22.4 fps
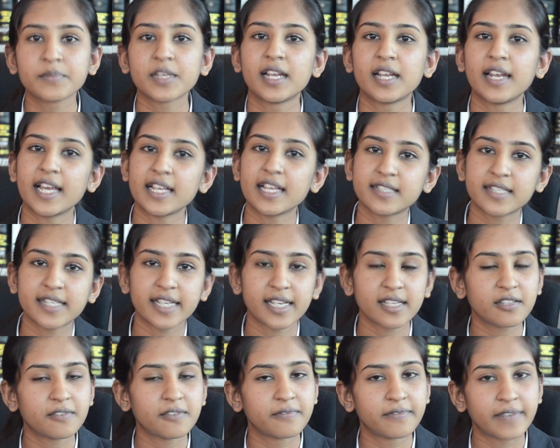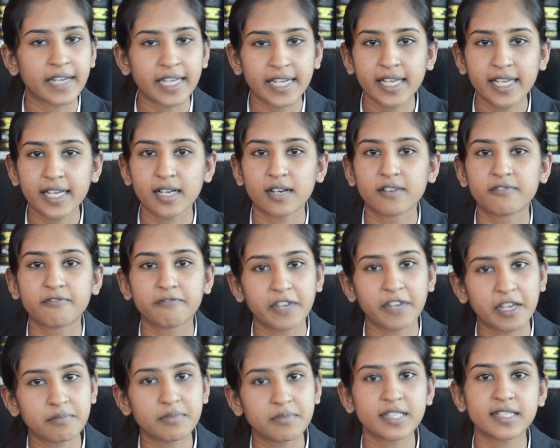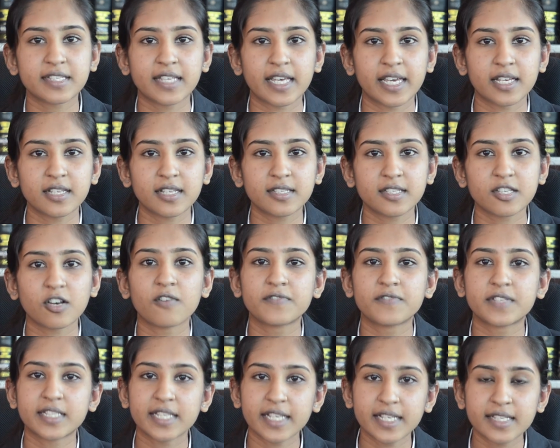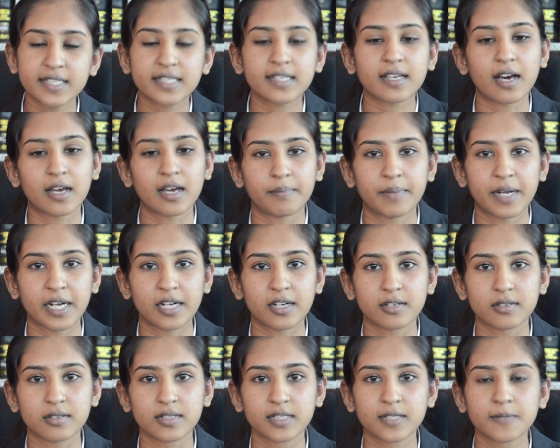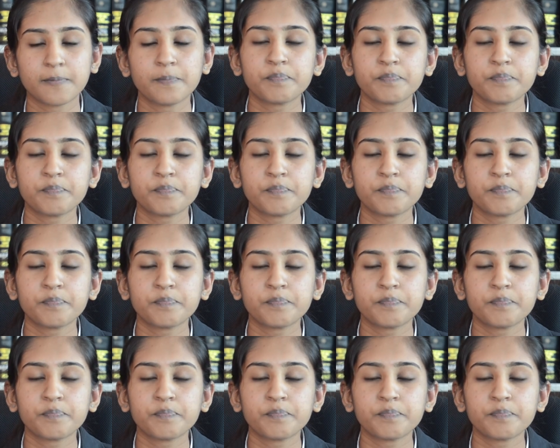Let's take the very famous case of 6 carpenters.